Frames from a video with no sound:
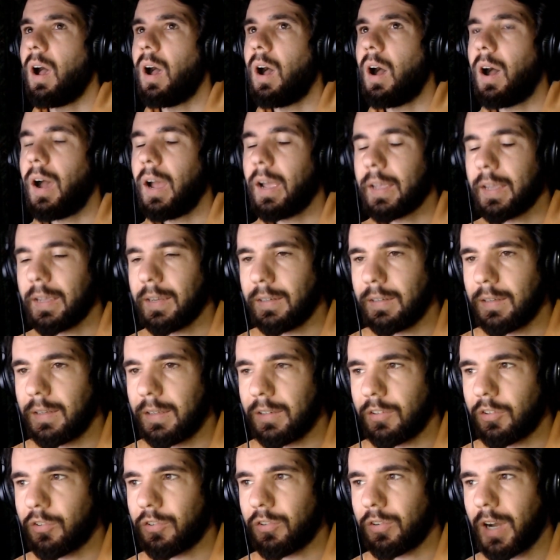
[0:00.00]
I could
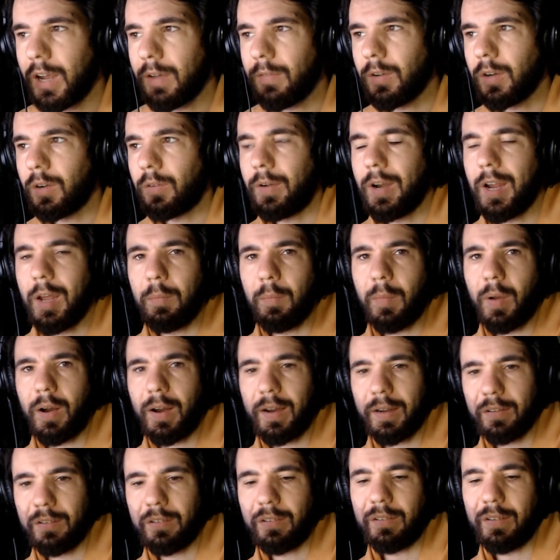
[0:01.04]
travel around
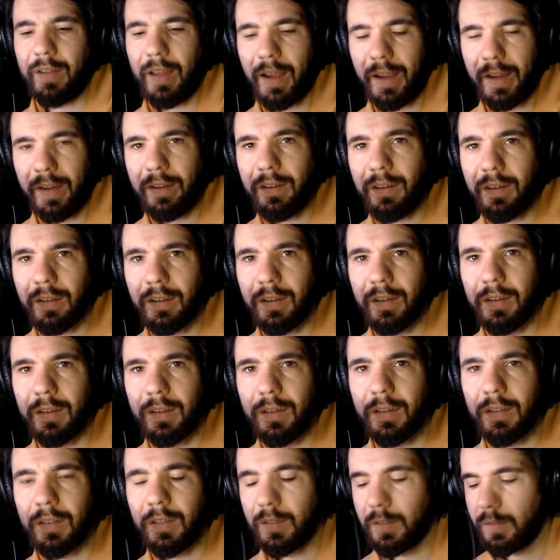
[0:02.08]
my state
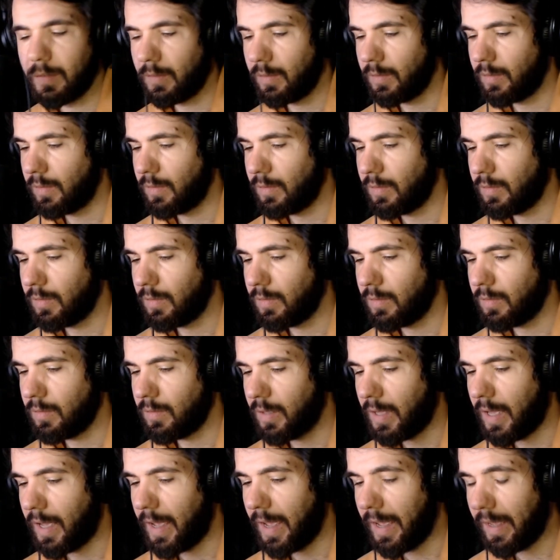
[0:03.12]

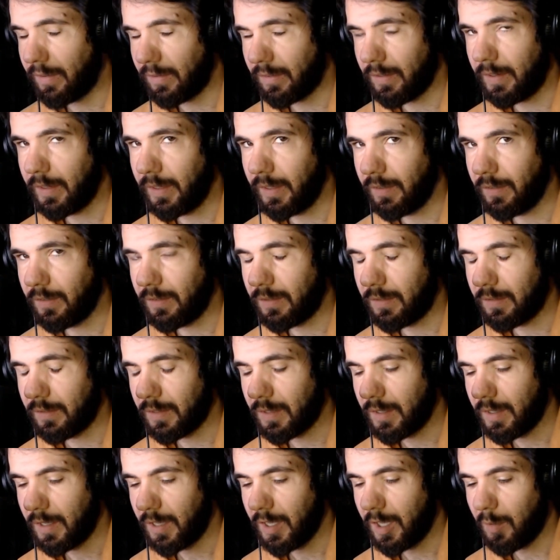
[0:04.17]
as it is,
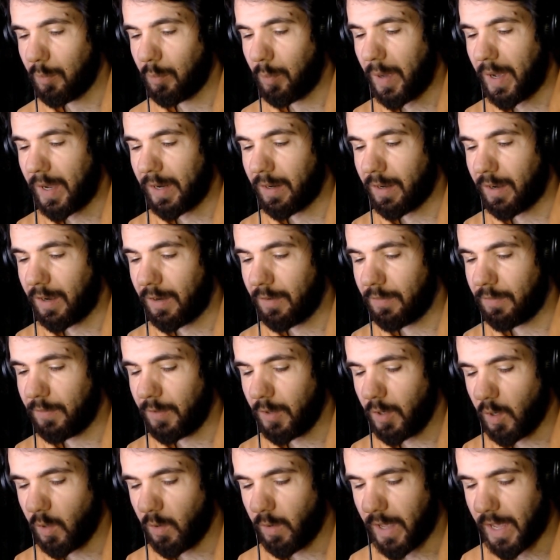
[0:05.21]
but I
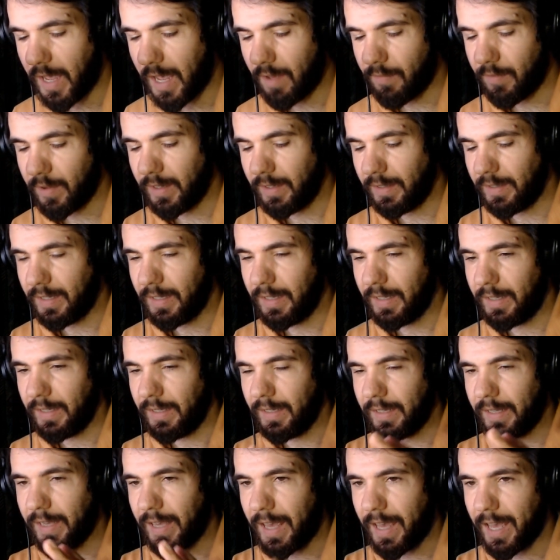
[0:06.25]
feel having
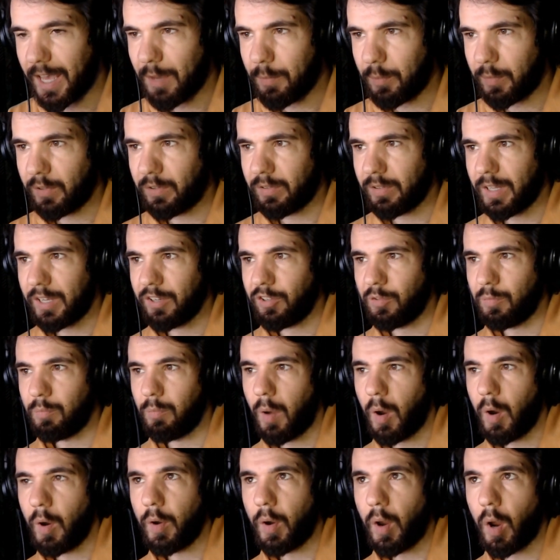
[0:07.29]
the camper /
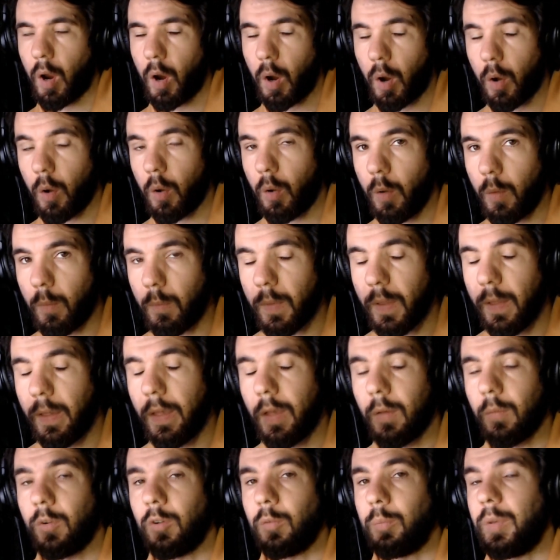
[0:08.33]
motorhome
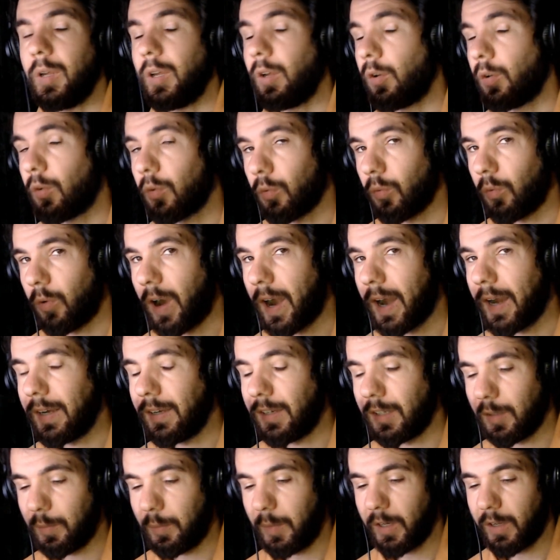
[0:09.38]
would be
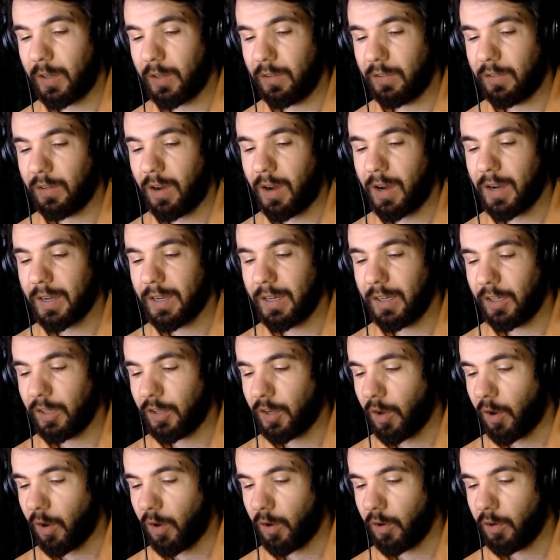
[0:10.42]
great because I can
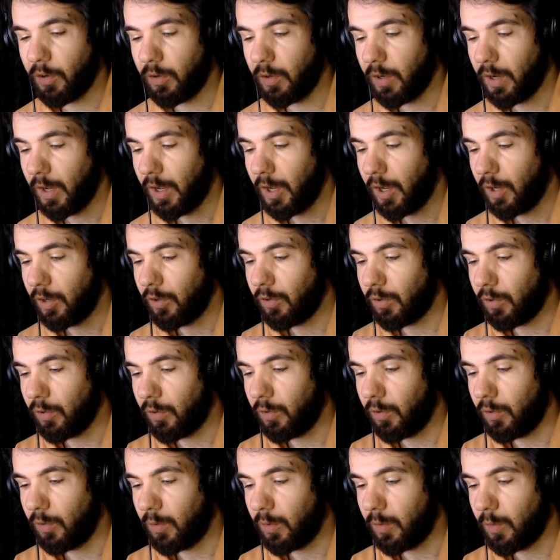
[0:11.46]
go
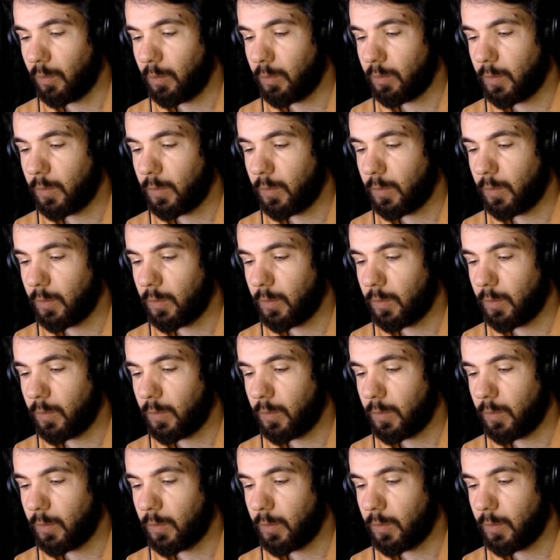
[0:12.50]
to